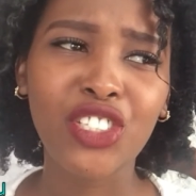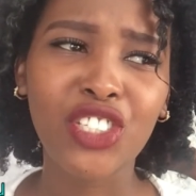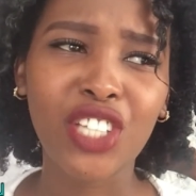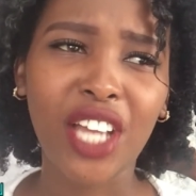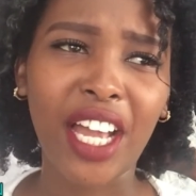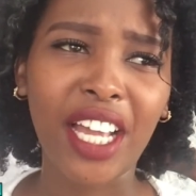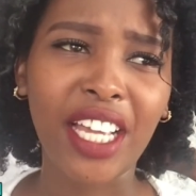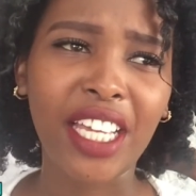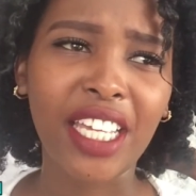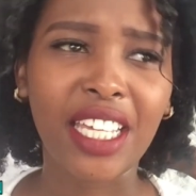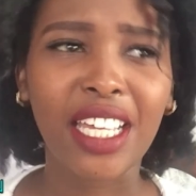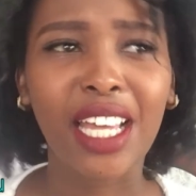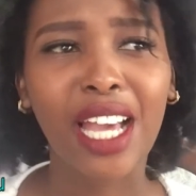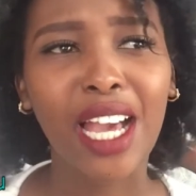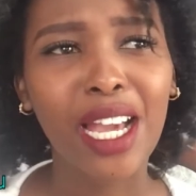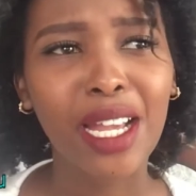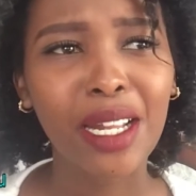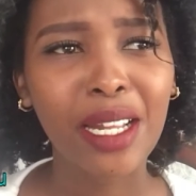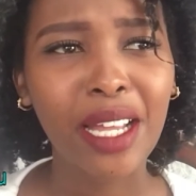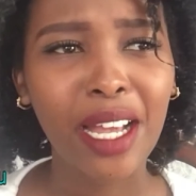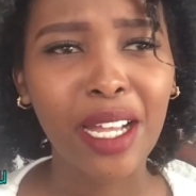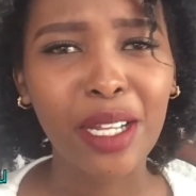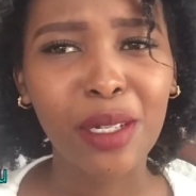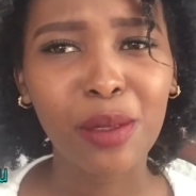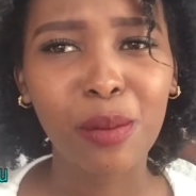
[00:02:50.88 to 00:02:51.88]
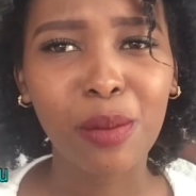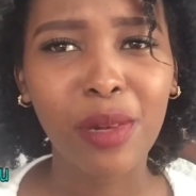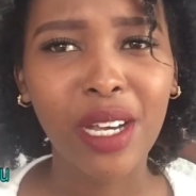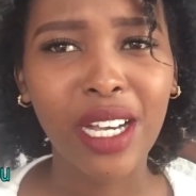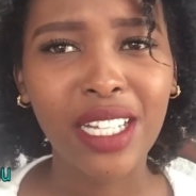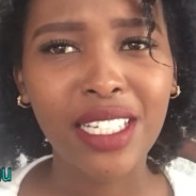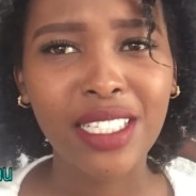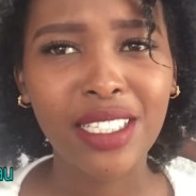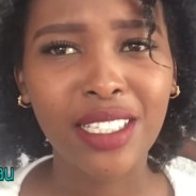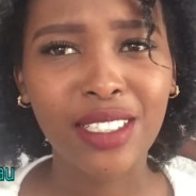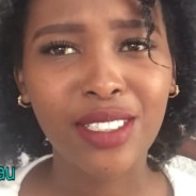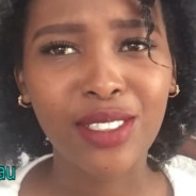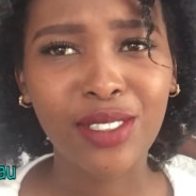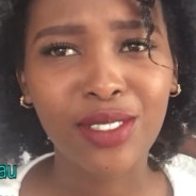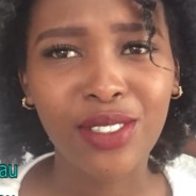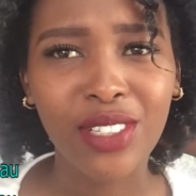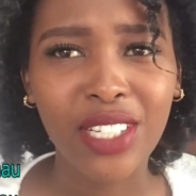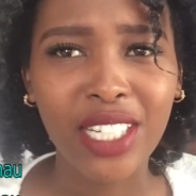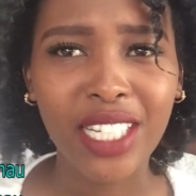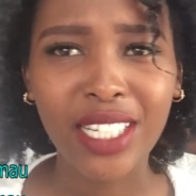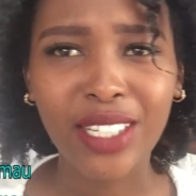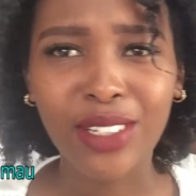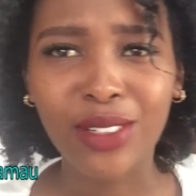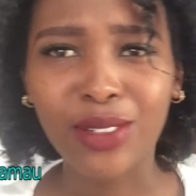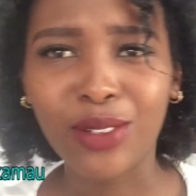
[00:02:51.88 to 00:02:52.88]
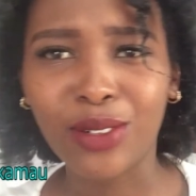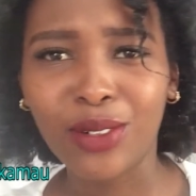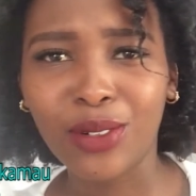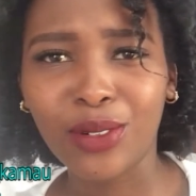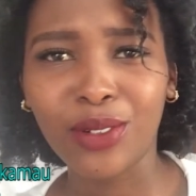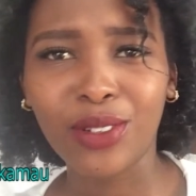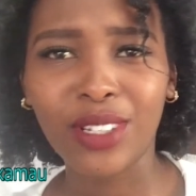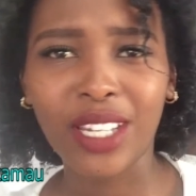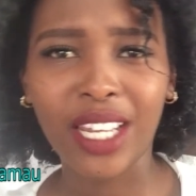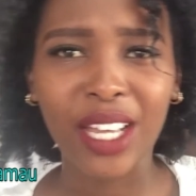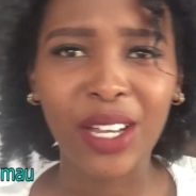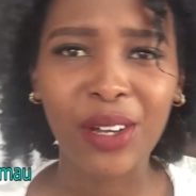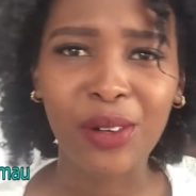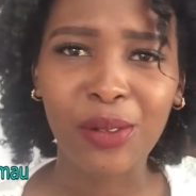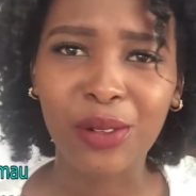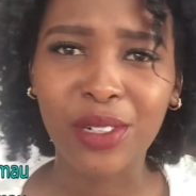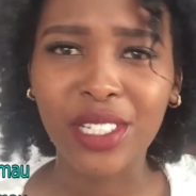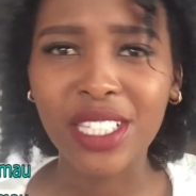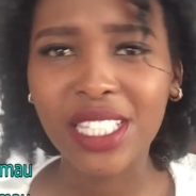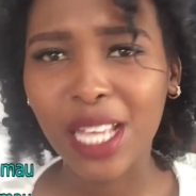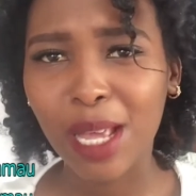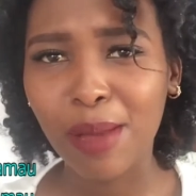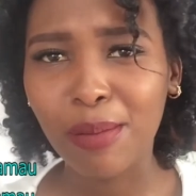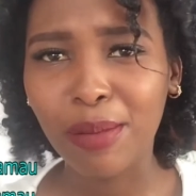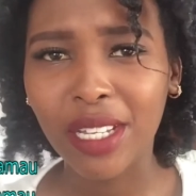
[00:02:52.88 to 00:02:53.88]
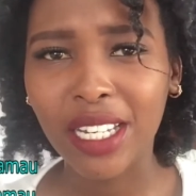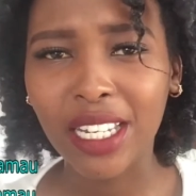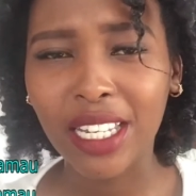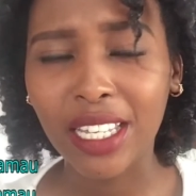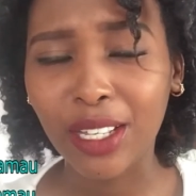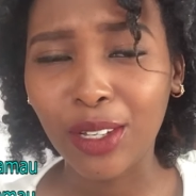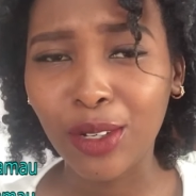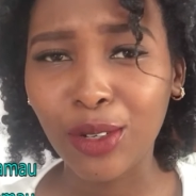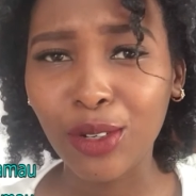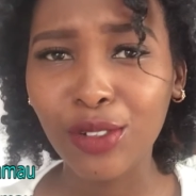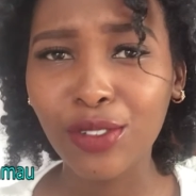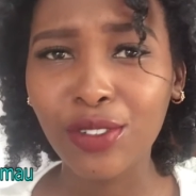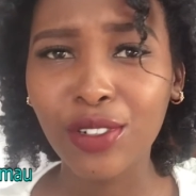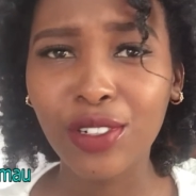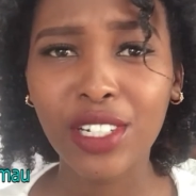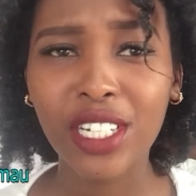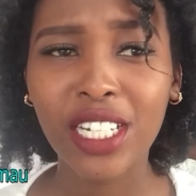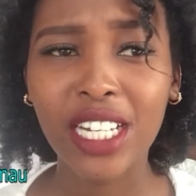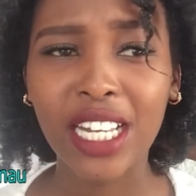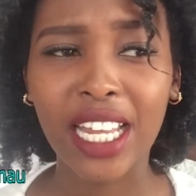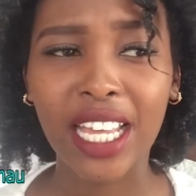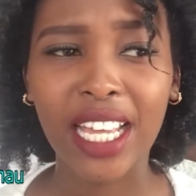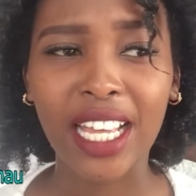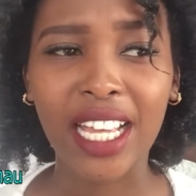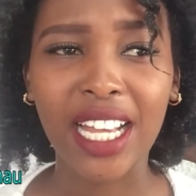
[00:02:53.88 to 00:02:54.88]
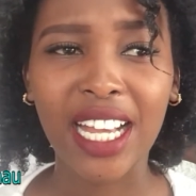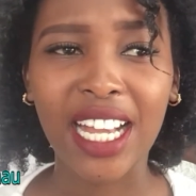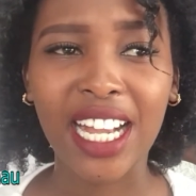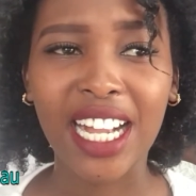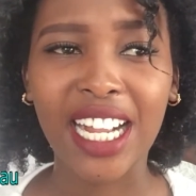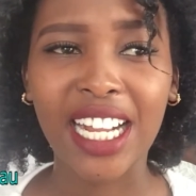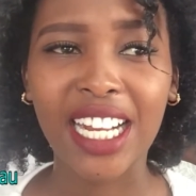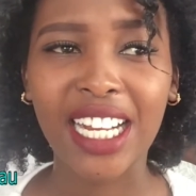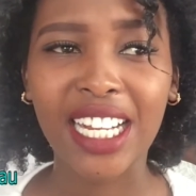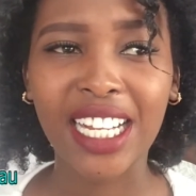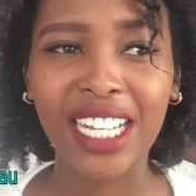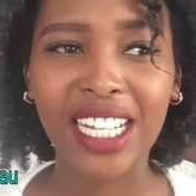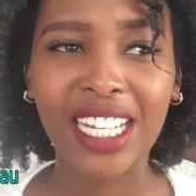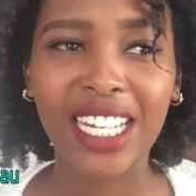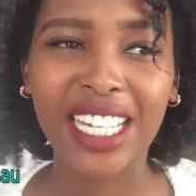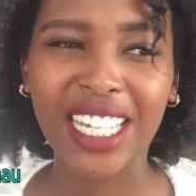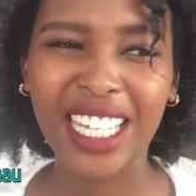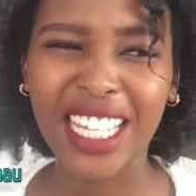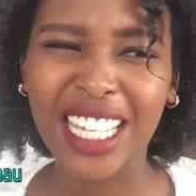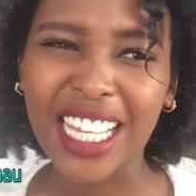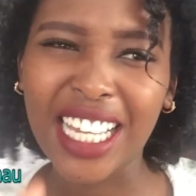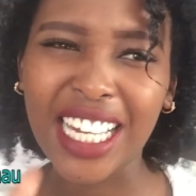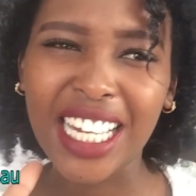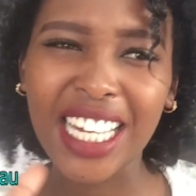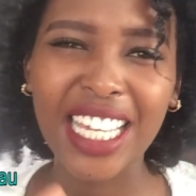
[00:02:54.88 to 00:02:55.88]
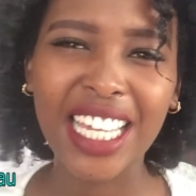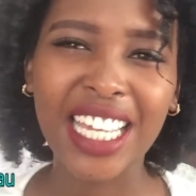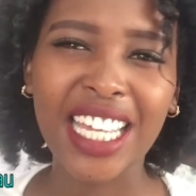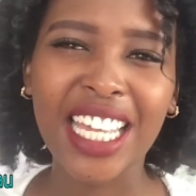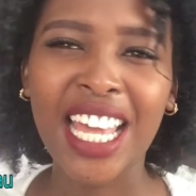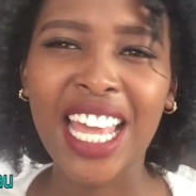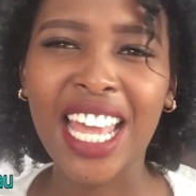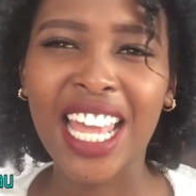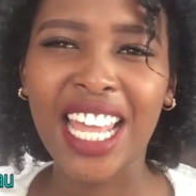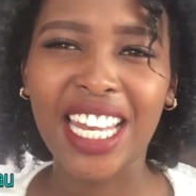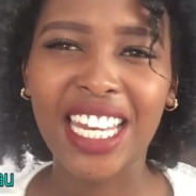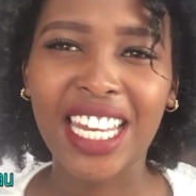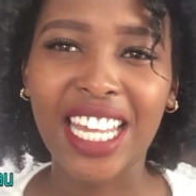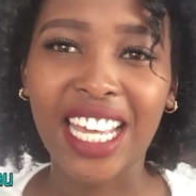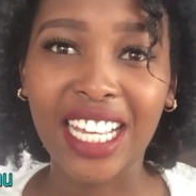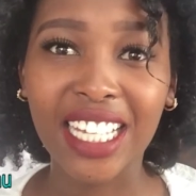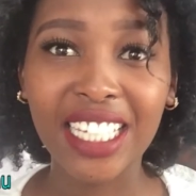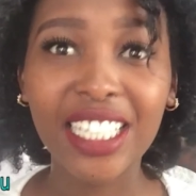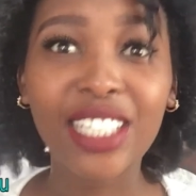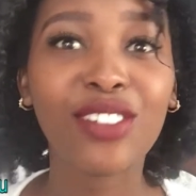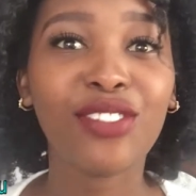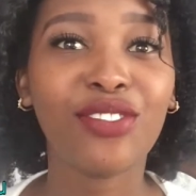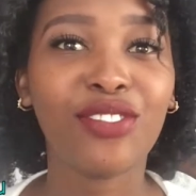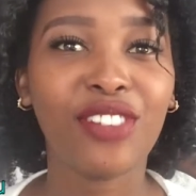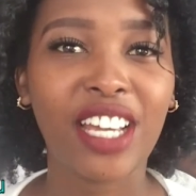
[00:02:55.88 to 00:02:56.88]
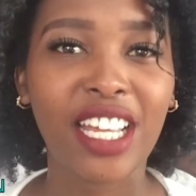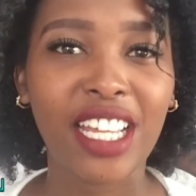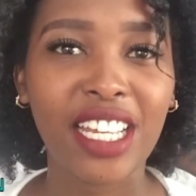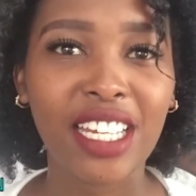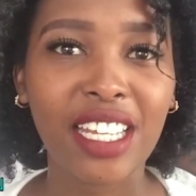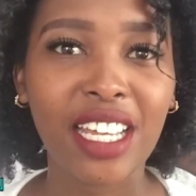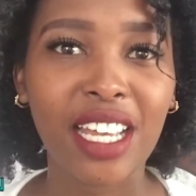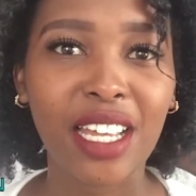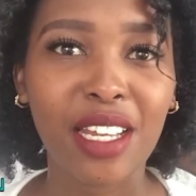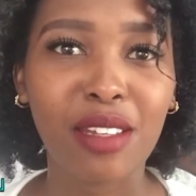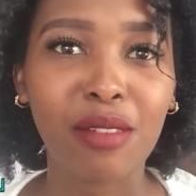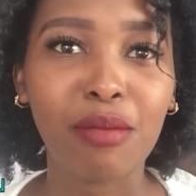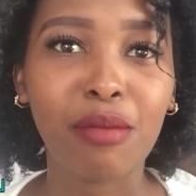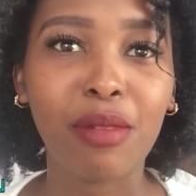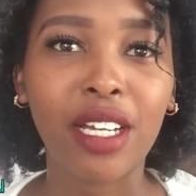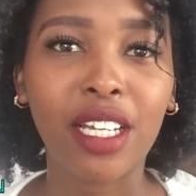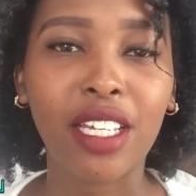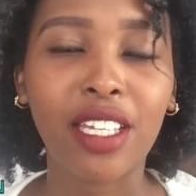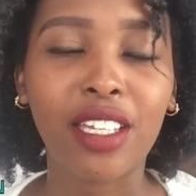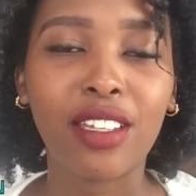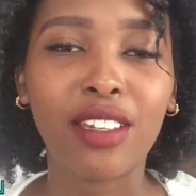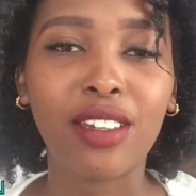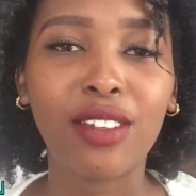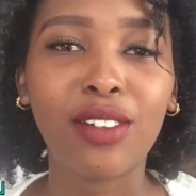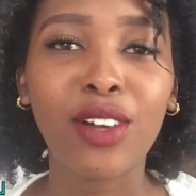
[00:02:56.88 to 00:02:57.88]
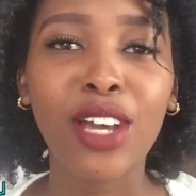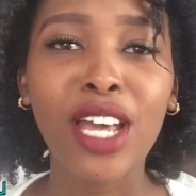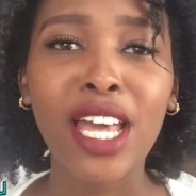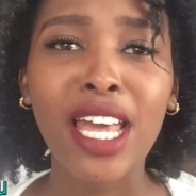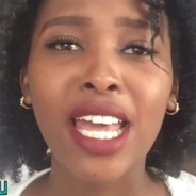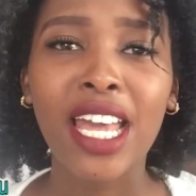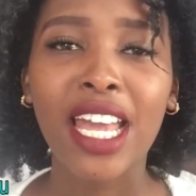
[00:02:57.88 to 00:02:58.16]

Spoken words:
chunky handbags that you really don't know like what's happening. Go for like a clearly like defined handbag, you know.